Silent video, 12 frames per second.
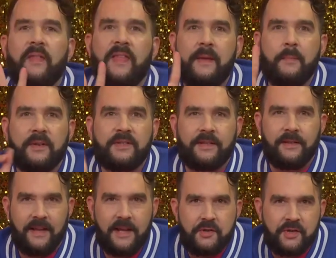of the most
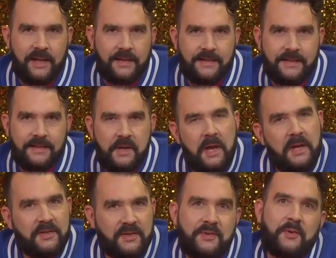delicious
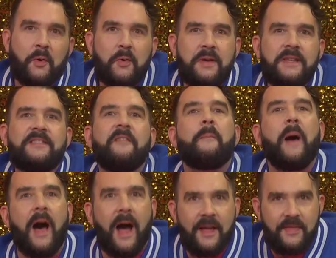Stories of
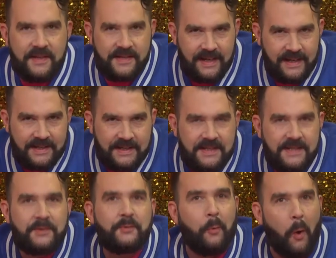behind the scenes
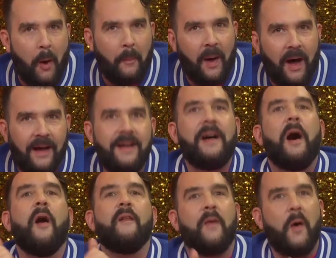drama
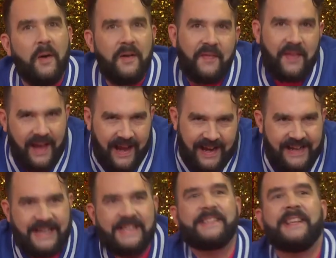of all the
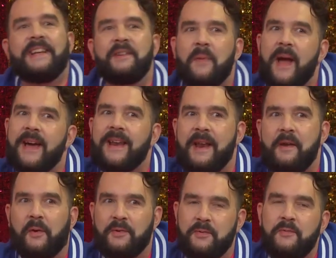Hades. Lady Red, I
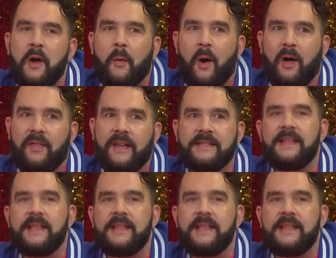know you know all this.